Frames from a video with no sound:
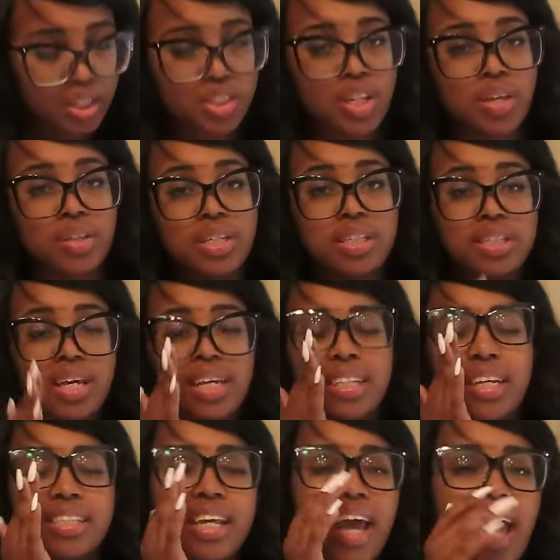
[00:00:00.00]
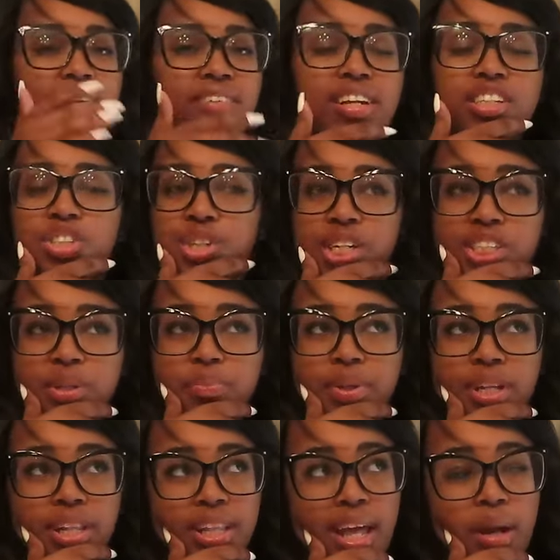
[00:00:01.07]
So this, it doesn't have an instruction
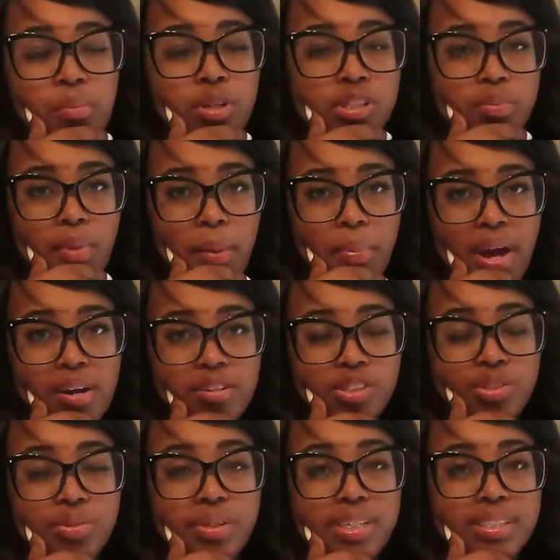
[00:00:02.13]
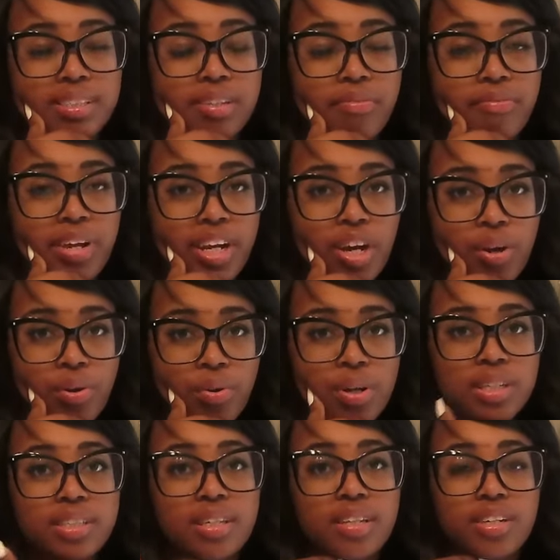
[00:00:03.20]
booklet like most of my patterns do because it's a video
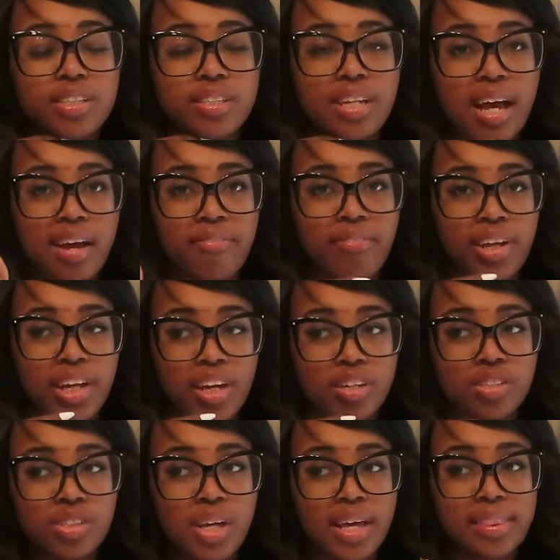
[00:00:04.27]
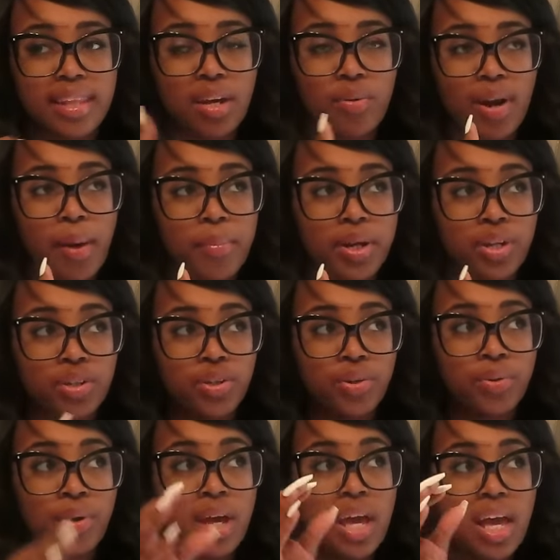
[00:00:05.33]
course and there's 9 videos. So I think what I'm going to
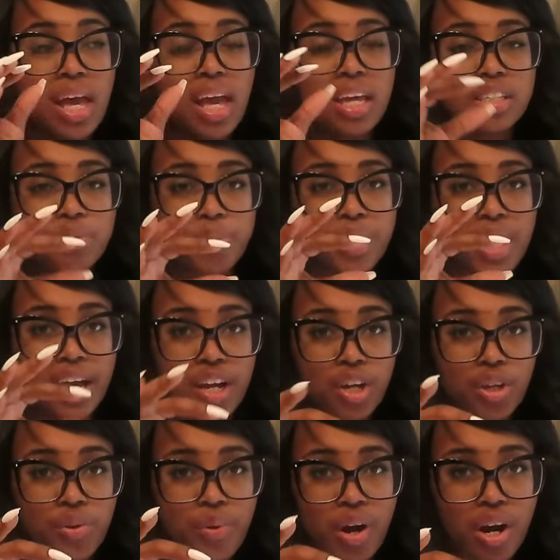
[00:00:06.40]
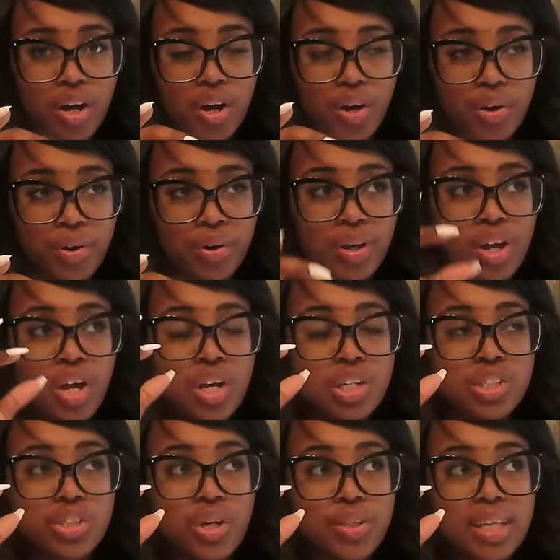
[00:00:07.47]
do is put like a QR code
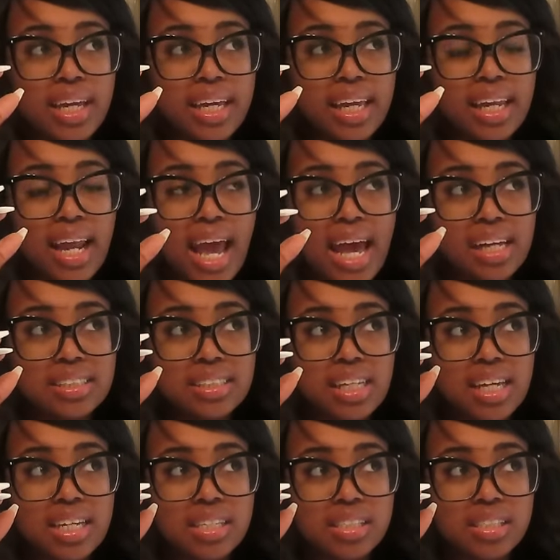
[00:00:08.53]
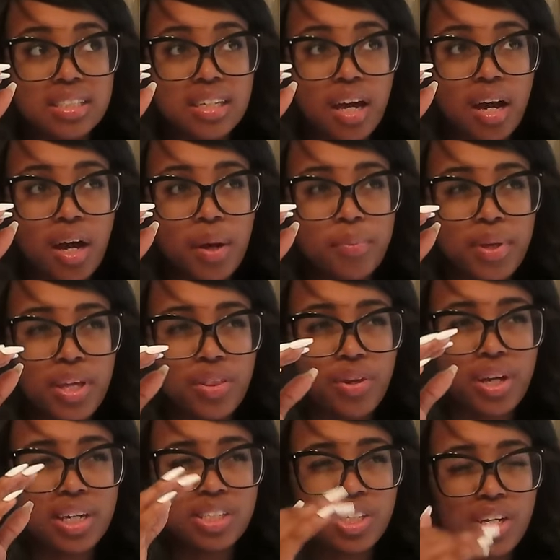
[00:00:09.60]
so they can access either
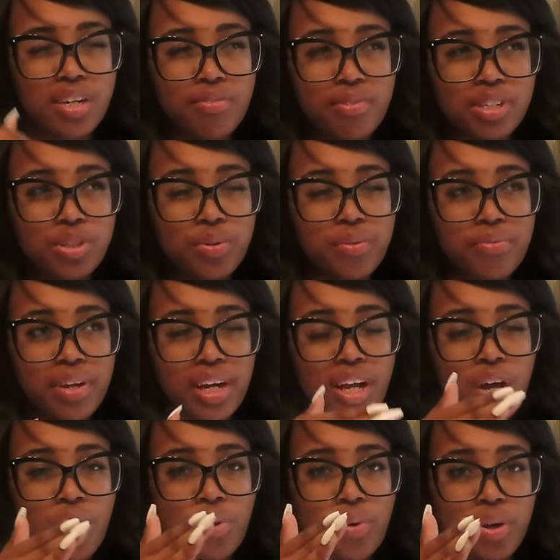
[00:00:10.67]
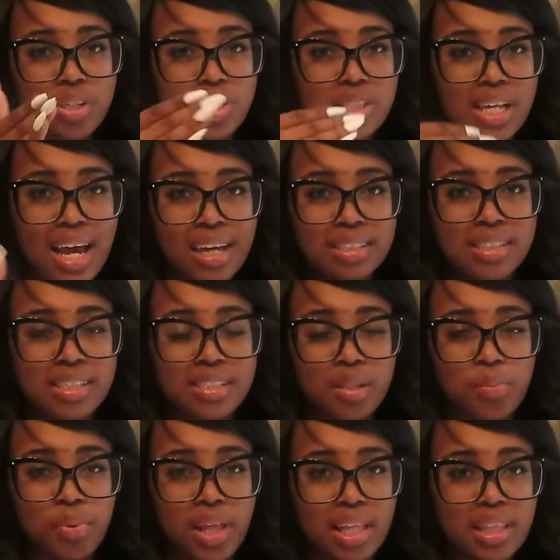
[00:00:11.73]
each individual video or just access
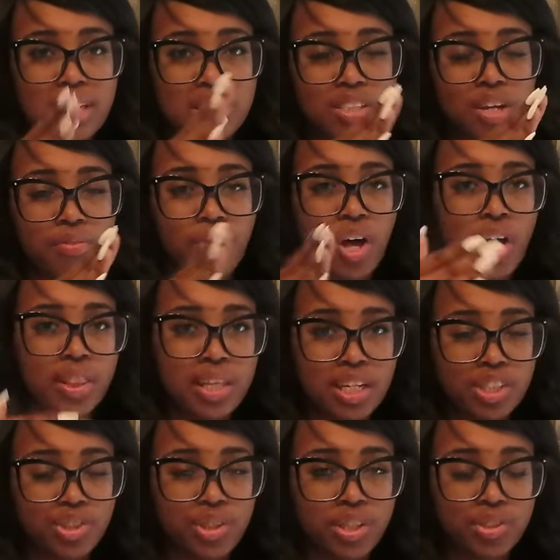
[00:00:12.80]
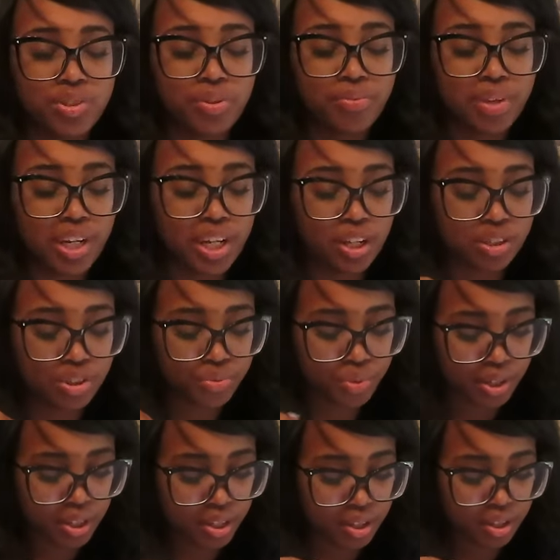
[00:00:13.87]
the playlist of all the instructional videos
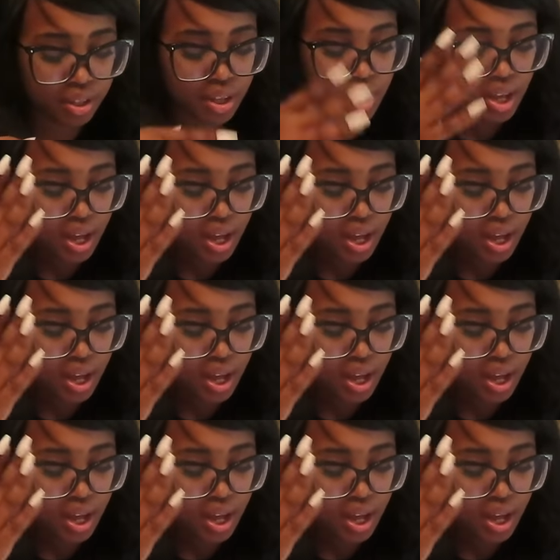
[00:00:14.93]
for the